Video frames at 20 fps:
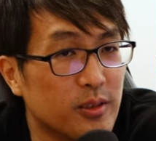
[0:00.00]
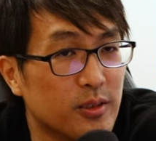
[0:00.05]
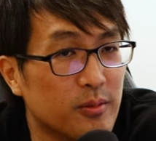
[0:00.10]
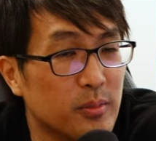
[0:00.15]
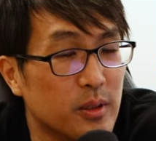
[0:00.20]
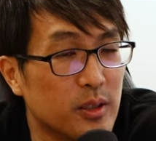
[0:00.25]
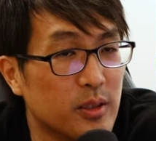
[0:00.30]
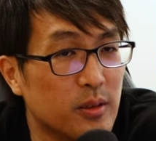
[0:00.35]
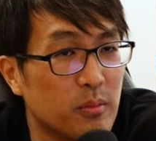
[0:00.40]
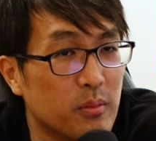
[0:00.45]
gonna
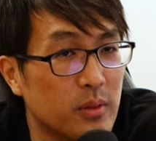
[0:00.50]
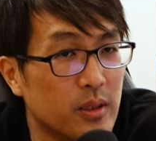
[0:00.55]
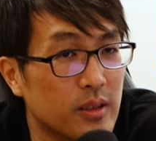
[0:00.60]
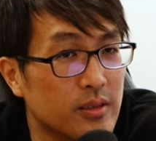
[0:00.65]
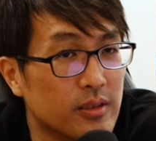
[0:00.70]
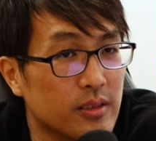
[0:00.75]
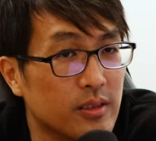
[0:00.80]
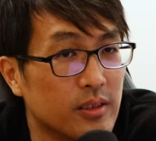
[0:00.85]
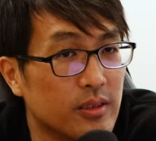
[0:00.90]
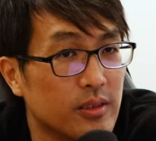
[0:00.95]
be
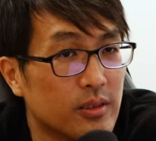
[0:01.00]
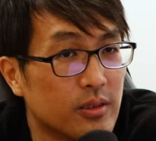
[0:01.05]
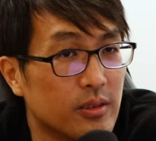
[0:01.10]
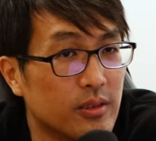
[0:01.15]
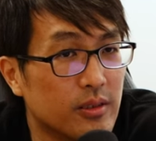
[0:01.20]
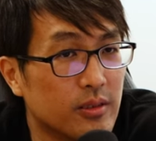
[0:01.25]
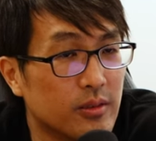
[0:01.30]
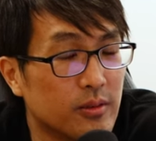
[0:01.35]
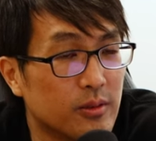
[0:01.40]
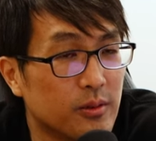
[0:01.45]
amazing.
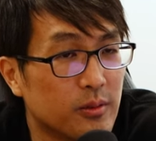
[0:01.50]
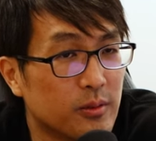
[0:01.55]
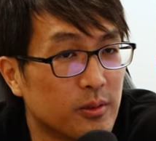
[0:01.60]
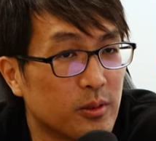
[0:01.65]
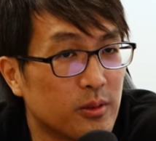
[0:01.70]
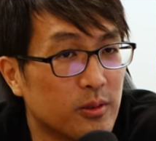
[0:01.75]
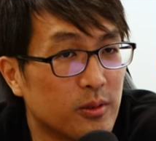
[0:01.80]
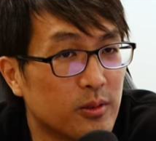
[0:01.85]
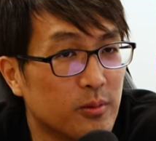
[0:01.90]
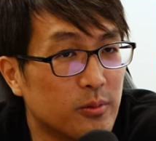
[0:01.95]
So,
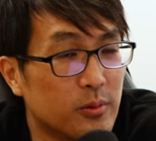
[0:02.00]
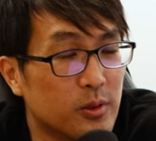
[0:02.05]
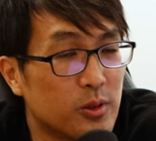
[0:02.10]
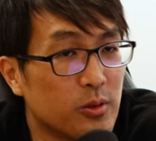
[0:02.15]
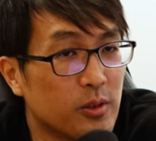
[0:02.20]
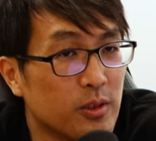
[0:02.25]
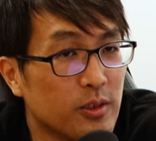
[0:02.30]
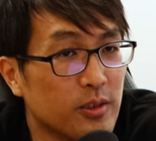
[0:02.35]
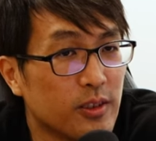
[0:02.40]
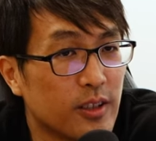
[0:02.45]
so
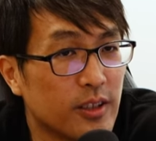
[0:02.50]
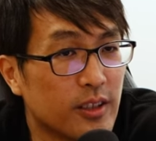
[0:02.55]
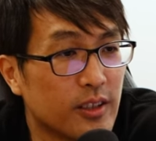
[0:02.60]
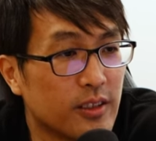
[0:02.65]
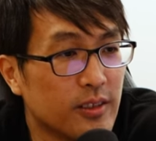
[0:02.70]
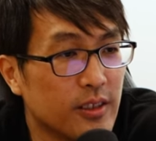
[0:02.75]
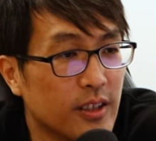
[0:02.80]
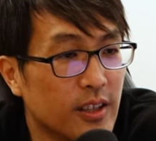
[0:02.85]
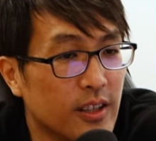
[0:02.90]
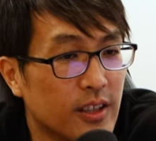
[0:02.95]
would you think that